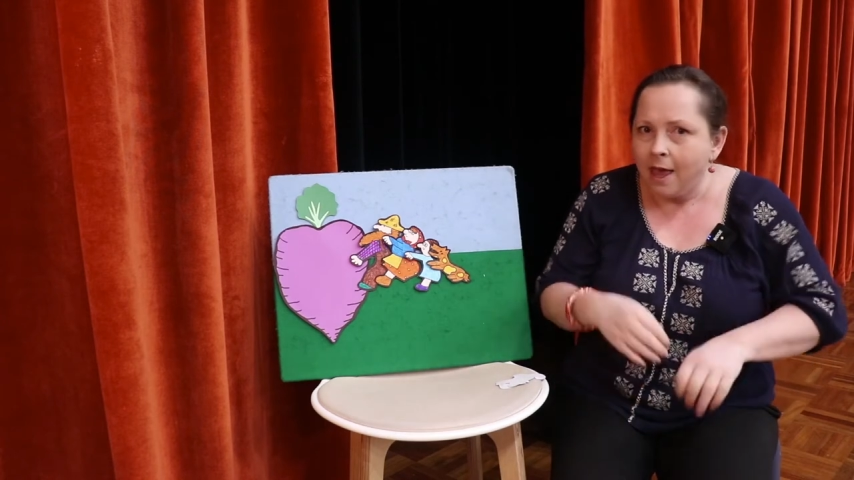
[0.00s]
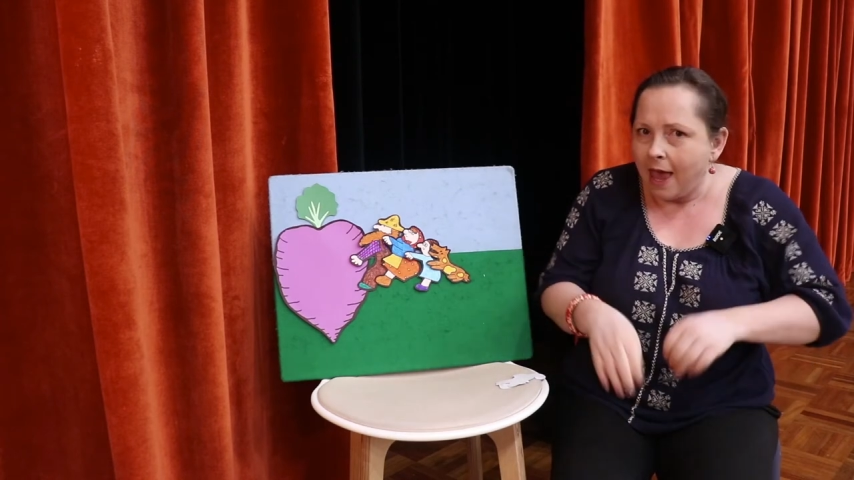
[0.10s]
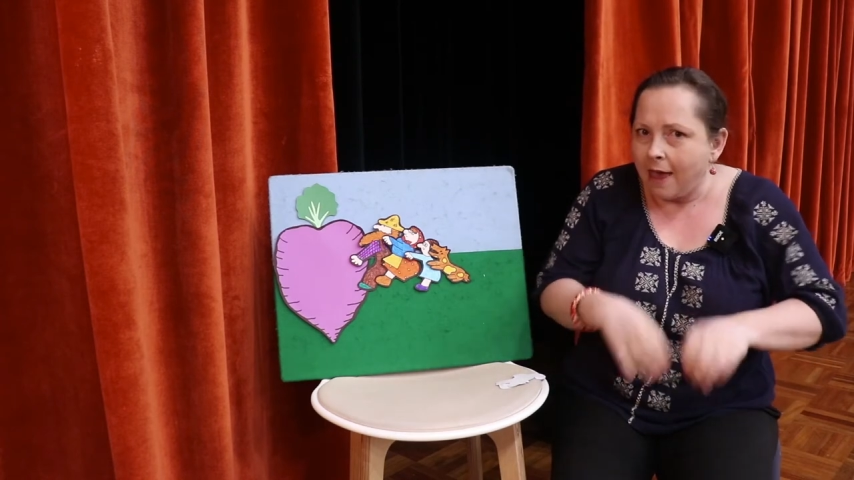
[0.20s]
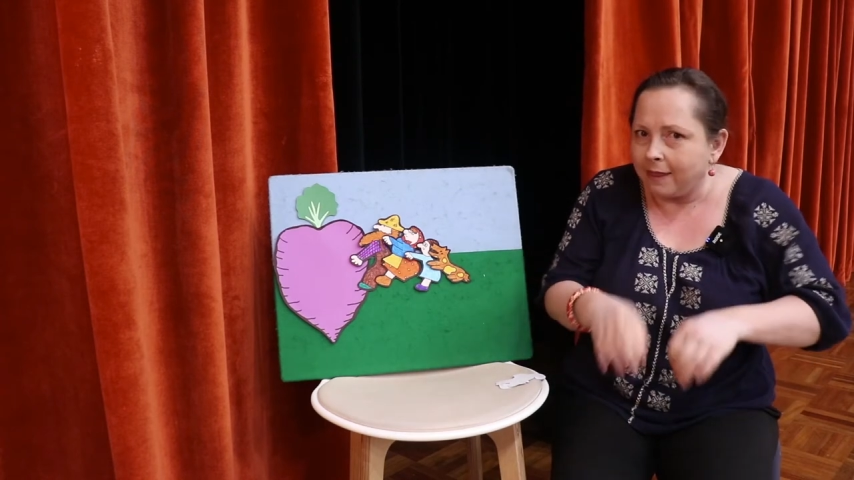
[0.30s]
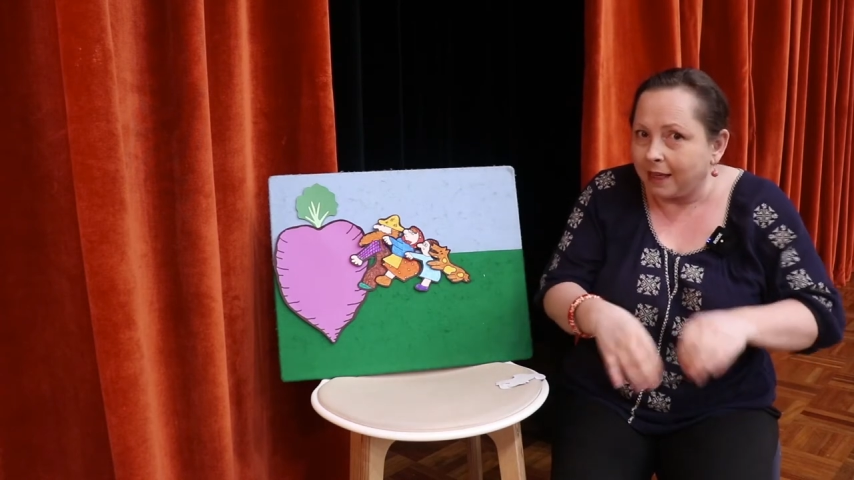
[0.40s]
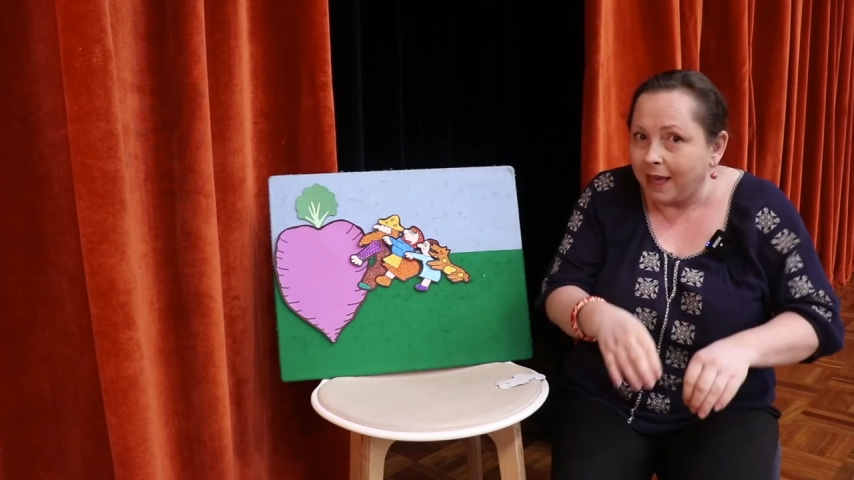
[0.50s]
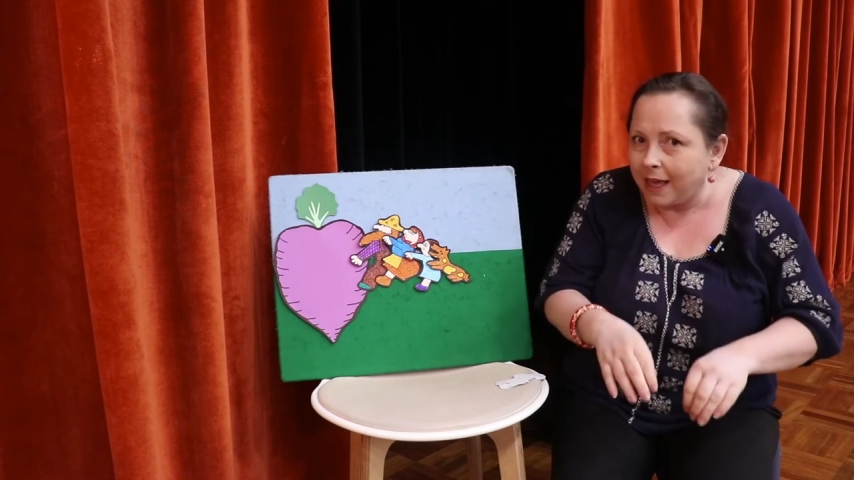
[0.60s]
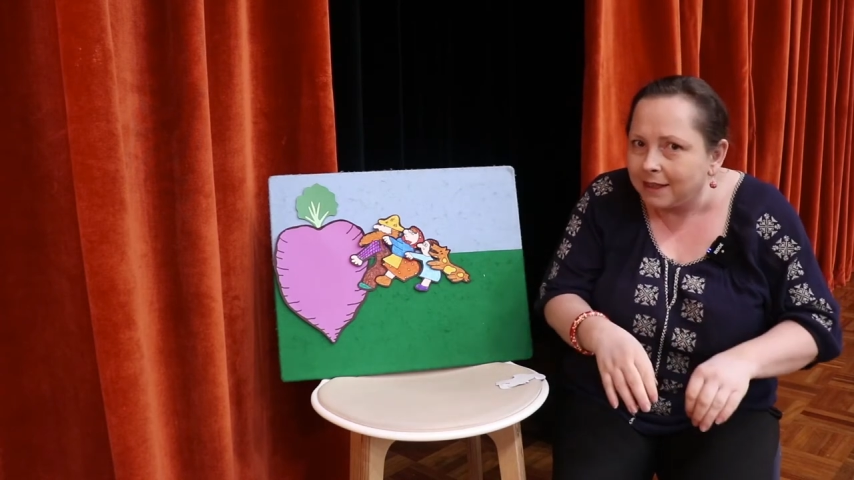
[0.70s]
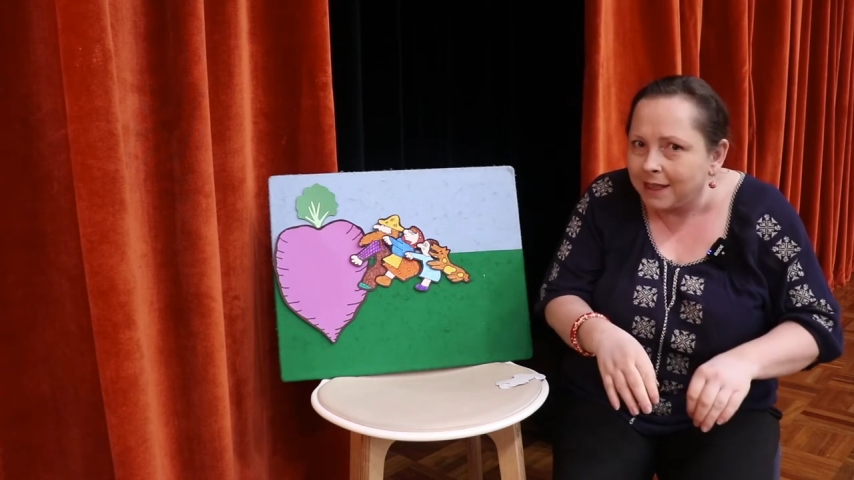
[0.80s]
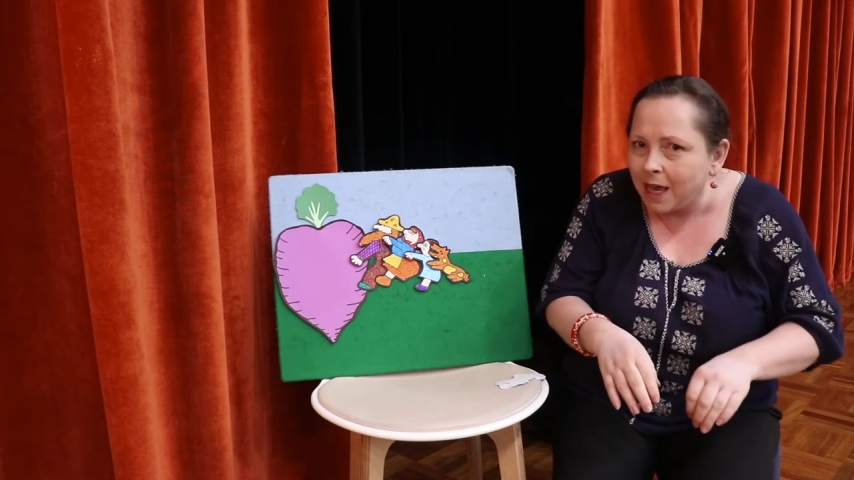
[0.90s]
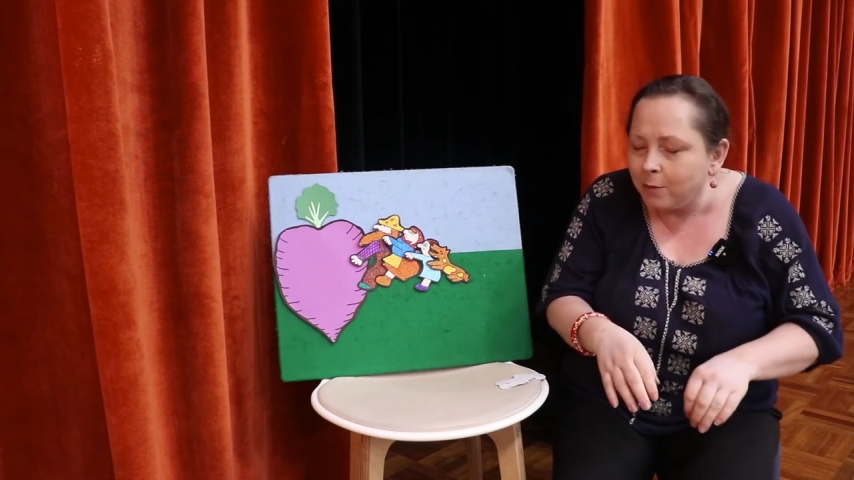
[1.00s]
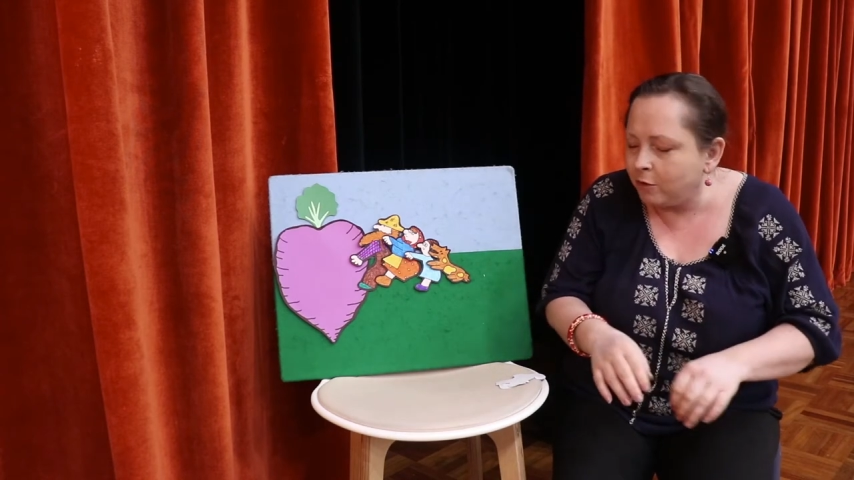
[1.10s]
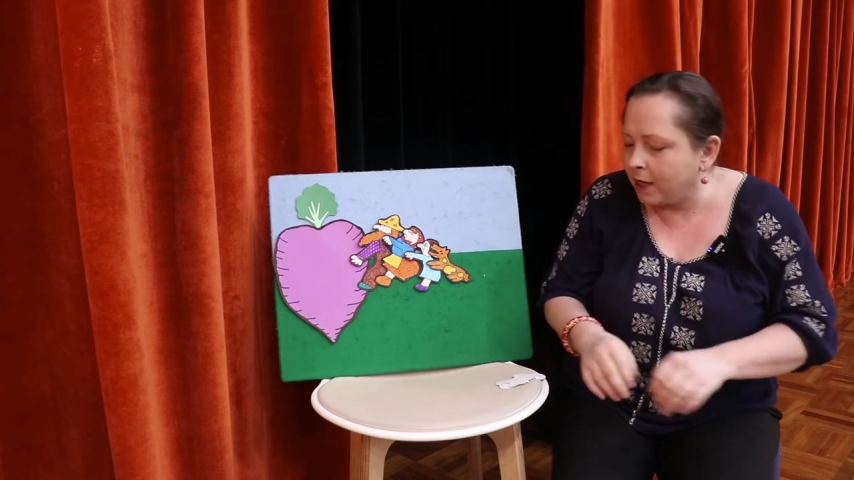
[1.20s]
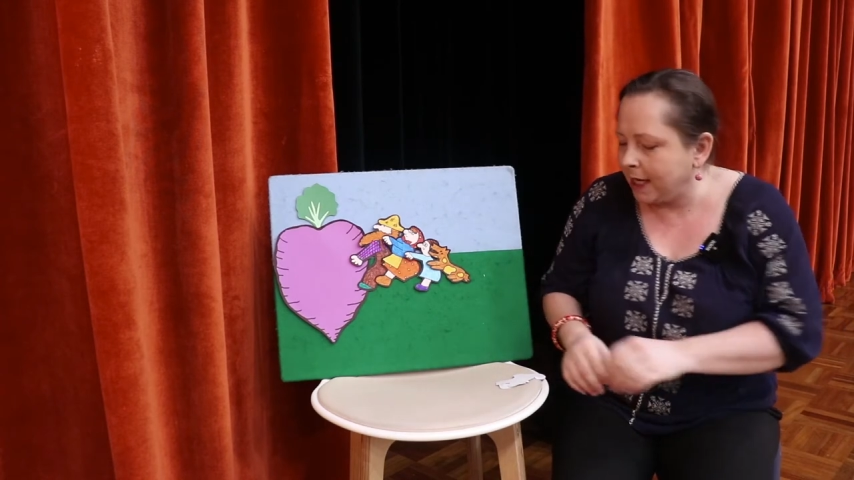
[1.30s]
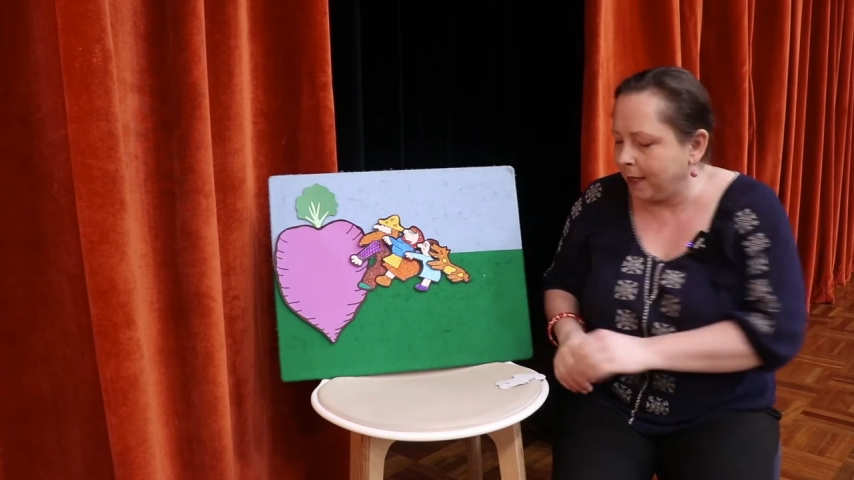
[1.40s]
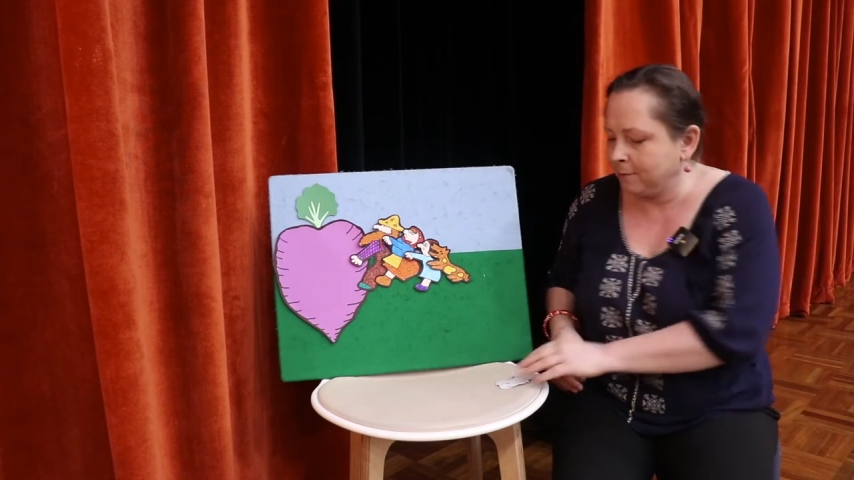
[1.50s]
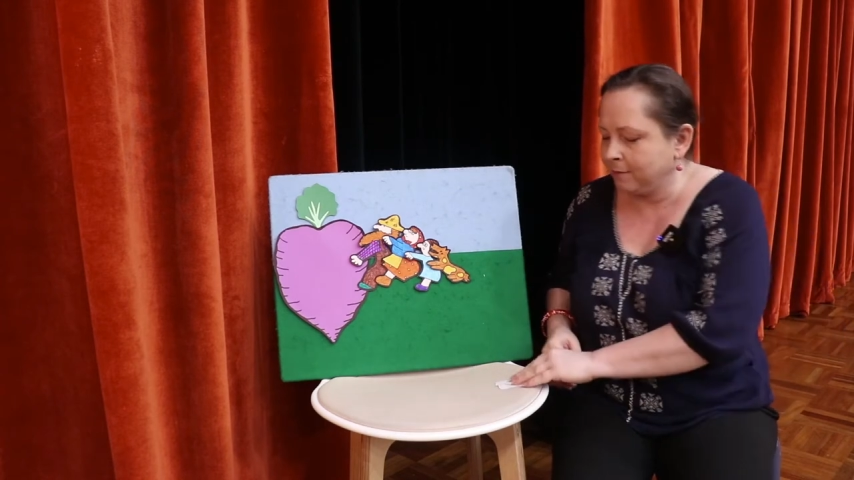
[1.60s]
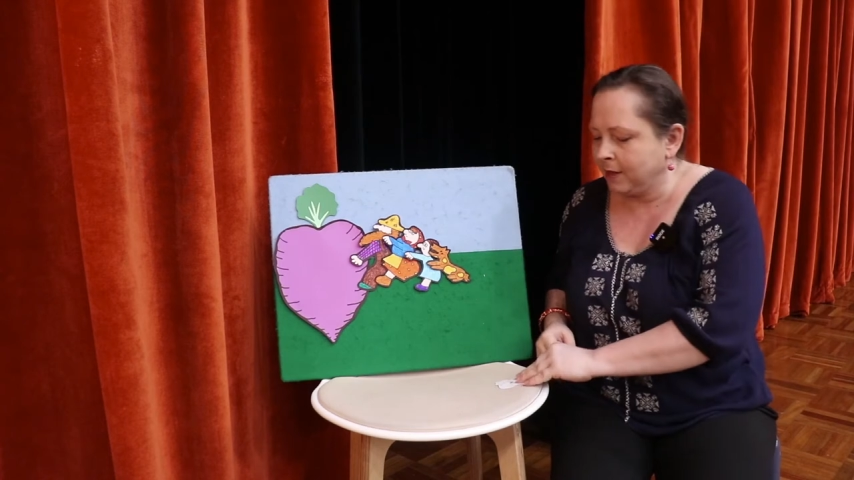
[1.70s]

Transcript: And the cat came running